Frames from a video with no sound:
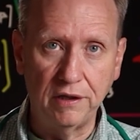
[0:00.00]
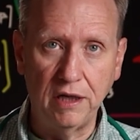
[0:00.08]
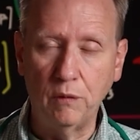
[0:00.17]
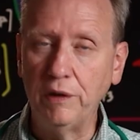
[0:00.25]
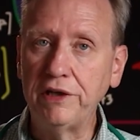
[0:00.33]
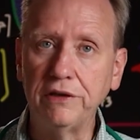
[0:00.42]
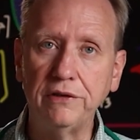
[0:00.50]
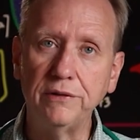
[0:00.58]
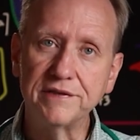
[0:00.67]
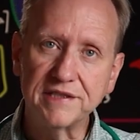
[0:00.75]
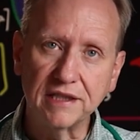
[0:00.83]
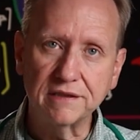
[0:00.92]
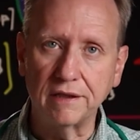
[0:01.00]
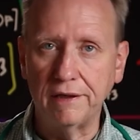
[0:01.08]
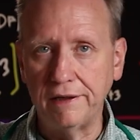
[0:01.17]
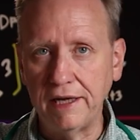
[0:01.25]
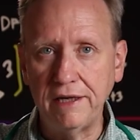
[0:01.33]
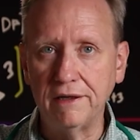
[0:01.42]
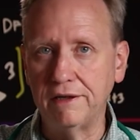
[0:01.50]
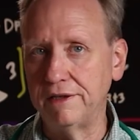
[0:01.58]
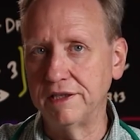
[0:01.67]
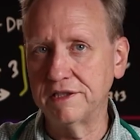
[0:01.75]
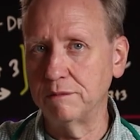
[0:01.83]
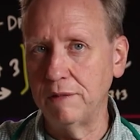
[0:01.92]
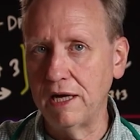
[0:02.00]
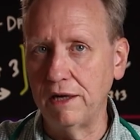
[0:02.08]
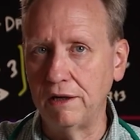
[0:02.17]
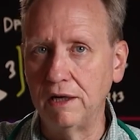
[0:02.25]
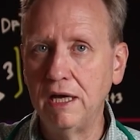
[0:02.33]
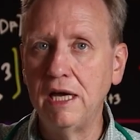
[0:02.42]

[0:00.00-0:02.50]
and we could do 600, 800, doesn't matter.